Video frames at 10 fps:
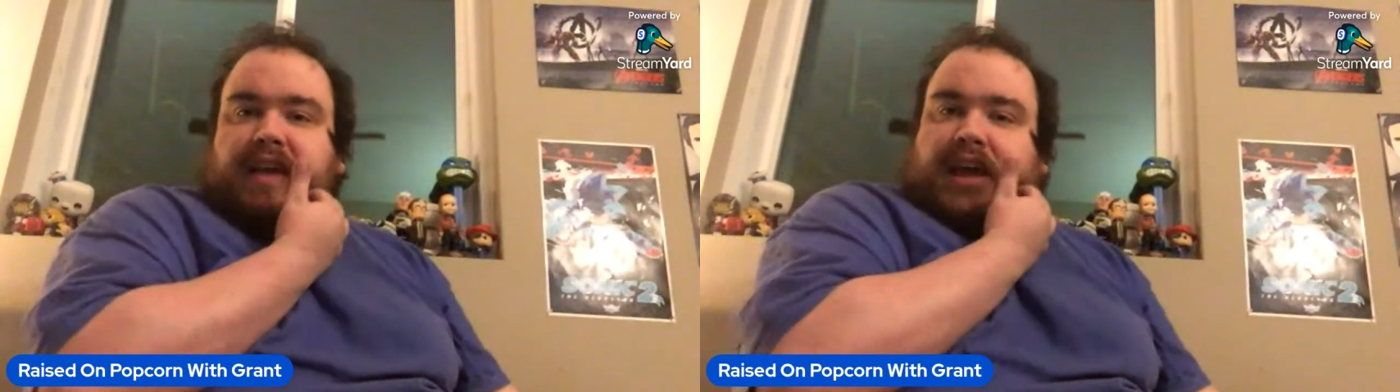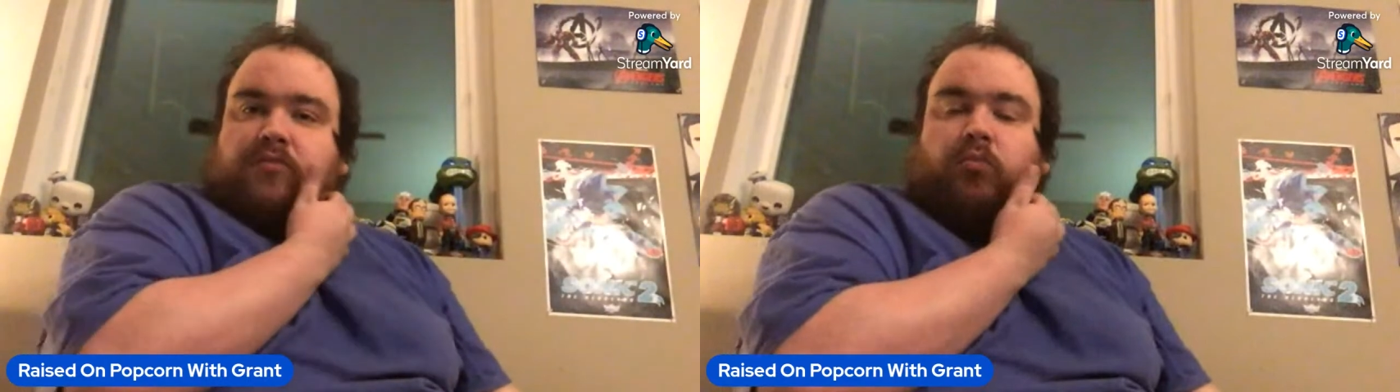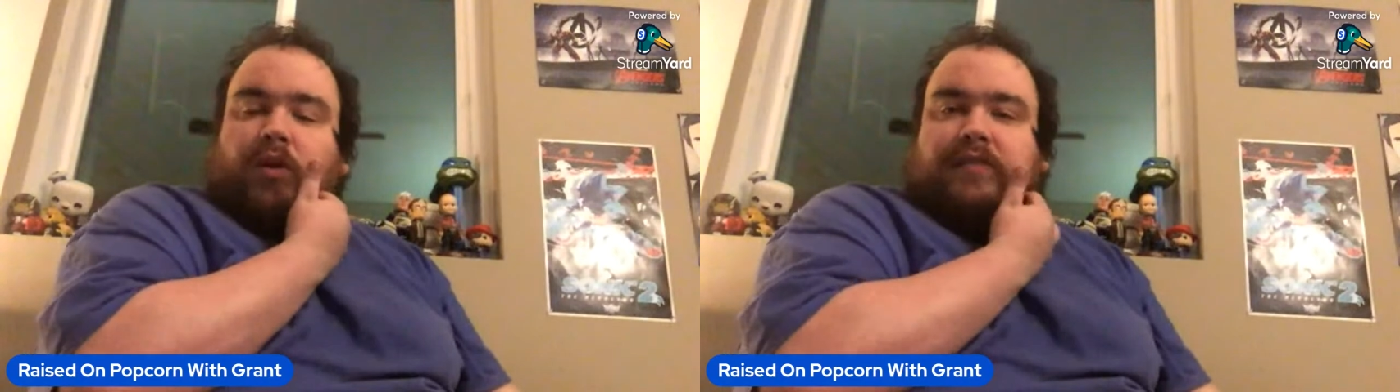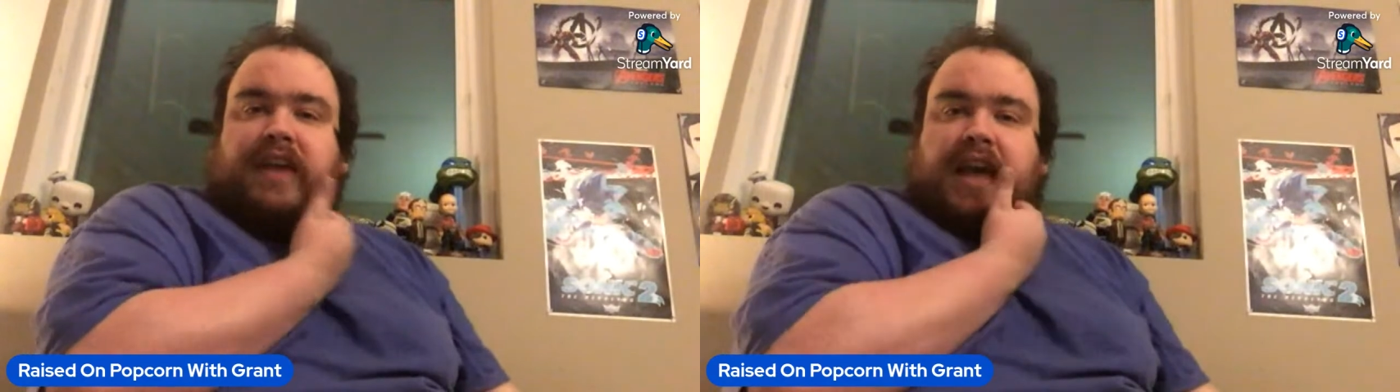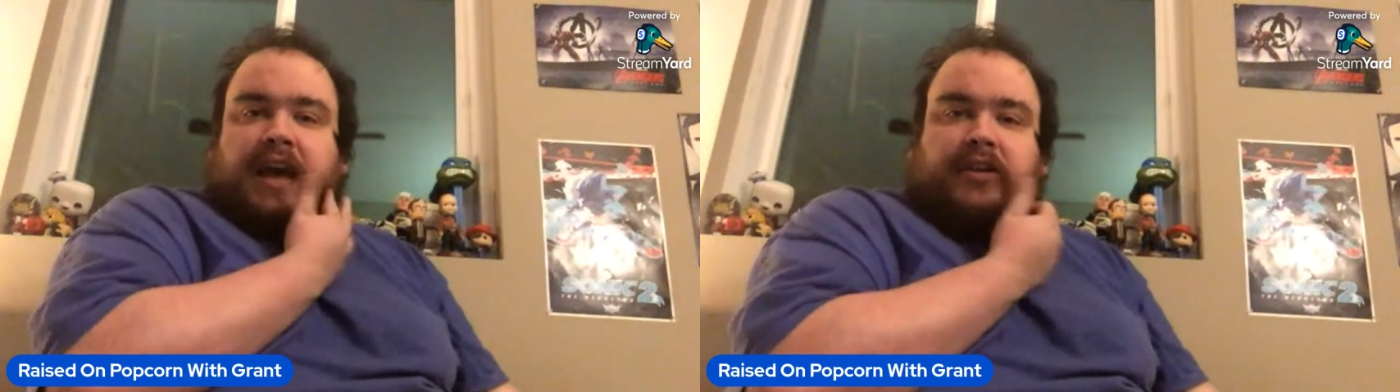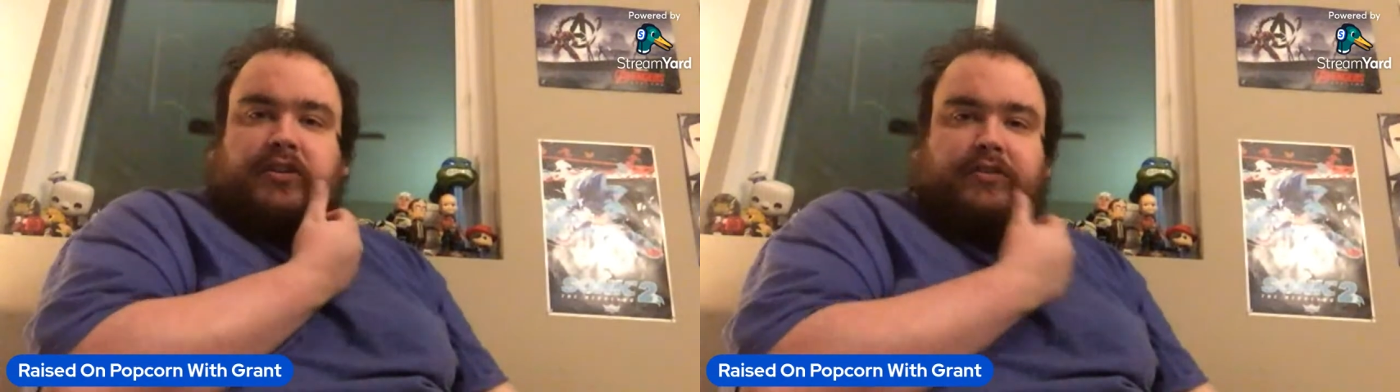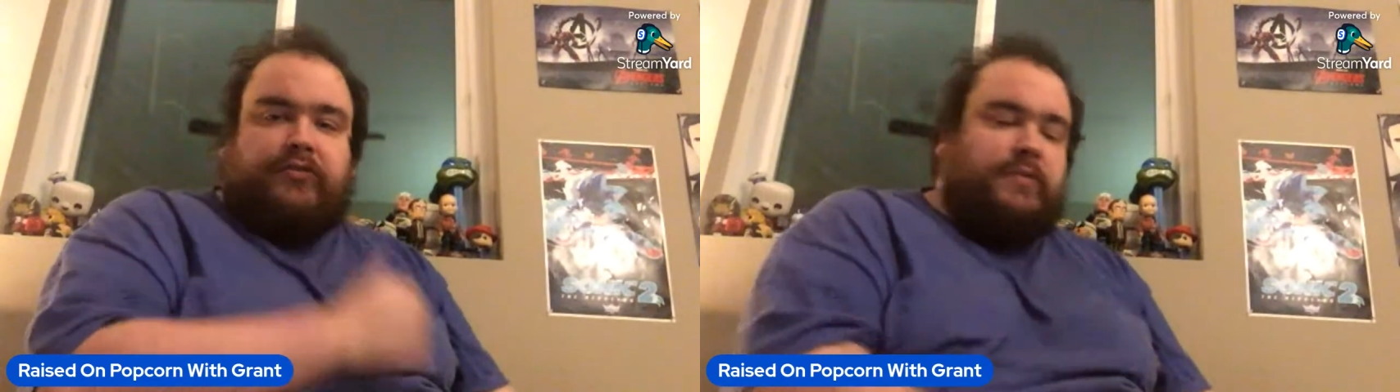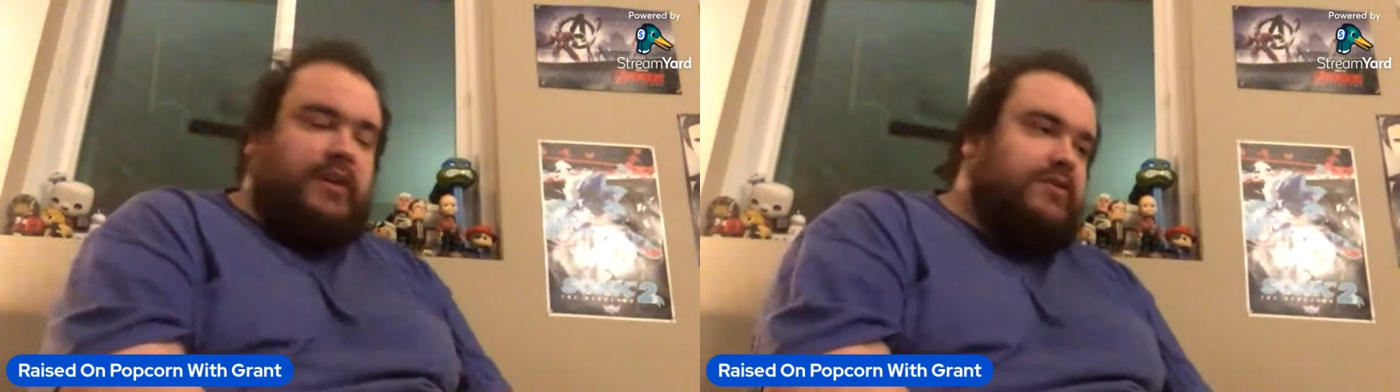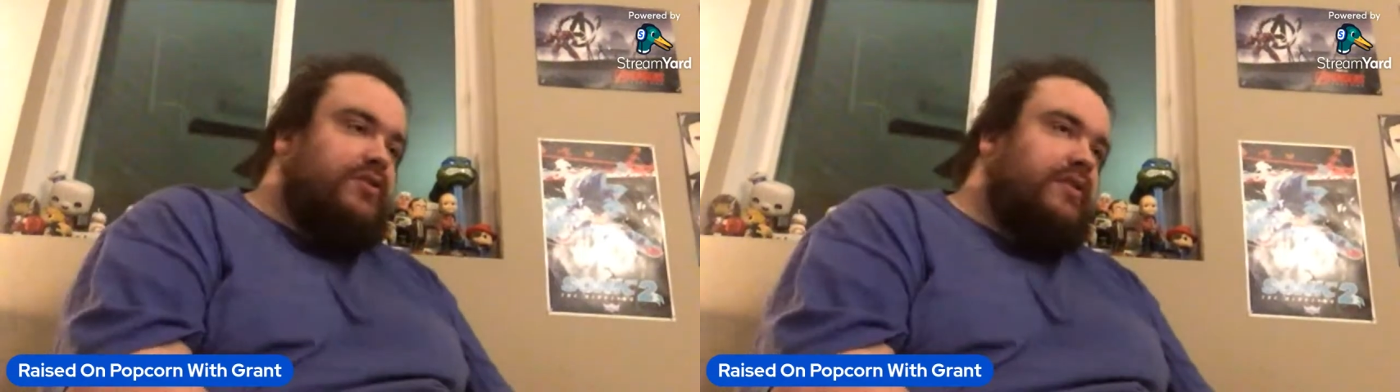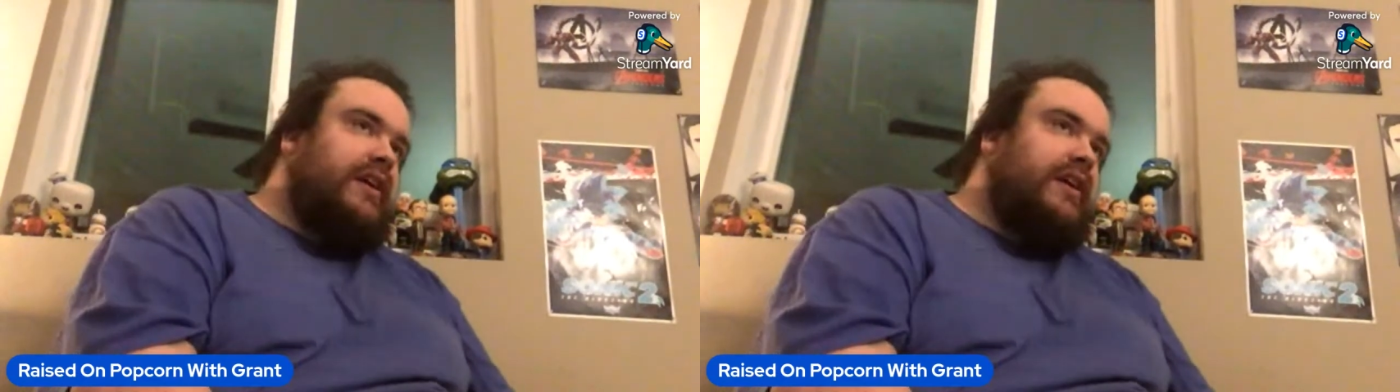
and one of the actors from the original